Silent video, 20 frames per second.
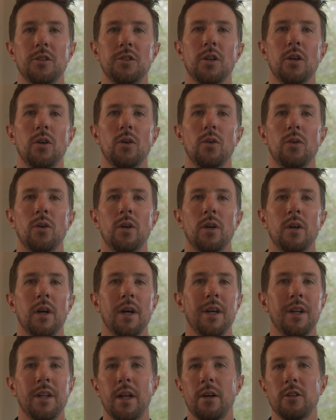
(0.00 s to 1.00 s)
So
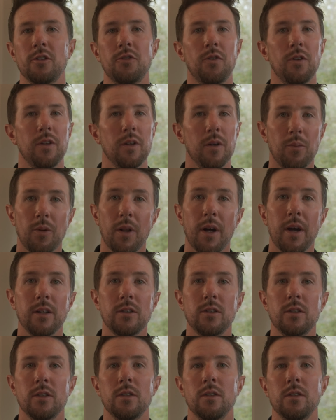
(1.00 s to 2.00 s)
an allowance for the
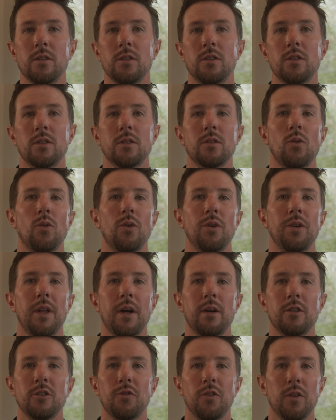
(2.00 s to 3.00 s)
appliances or an
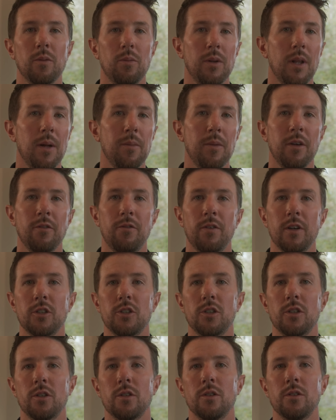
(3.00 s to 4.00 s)
allowance for the plumbing
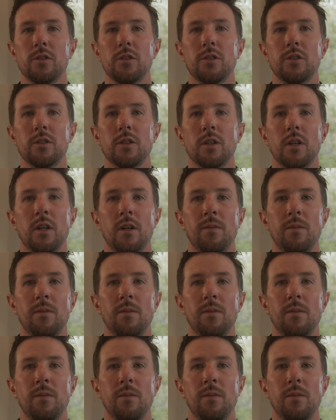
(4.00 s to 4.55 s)
fixtures,